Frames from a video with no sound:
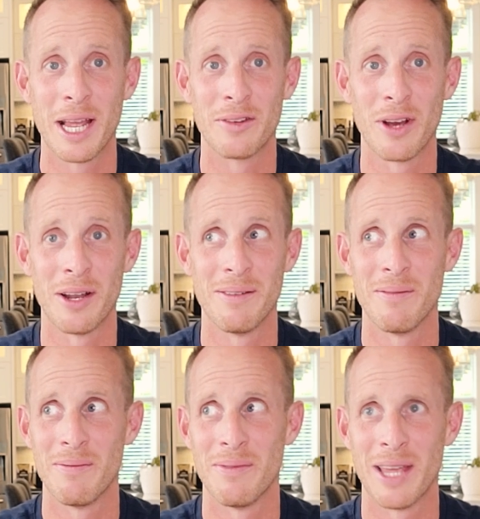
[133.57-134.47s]
it's
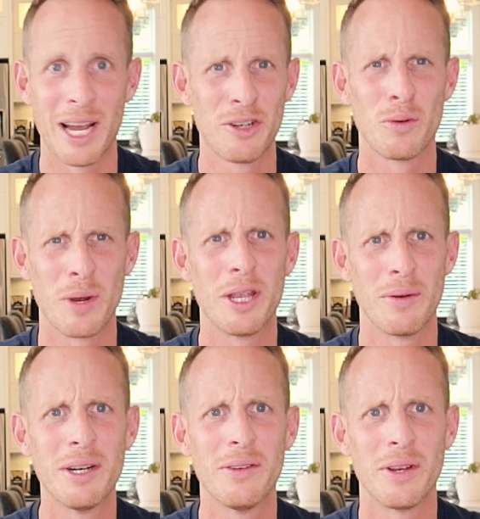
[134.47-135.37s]
on the actual way
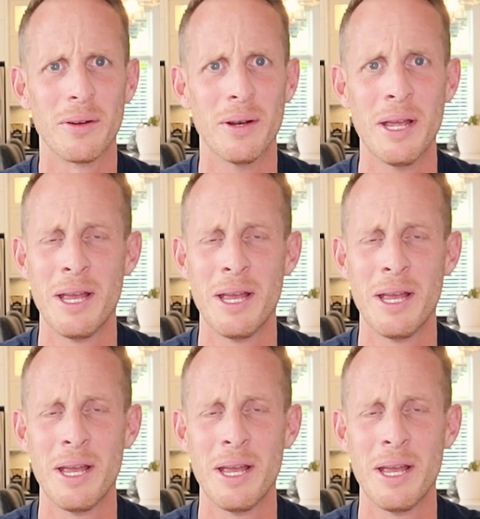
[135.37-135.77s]
you interviewed.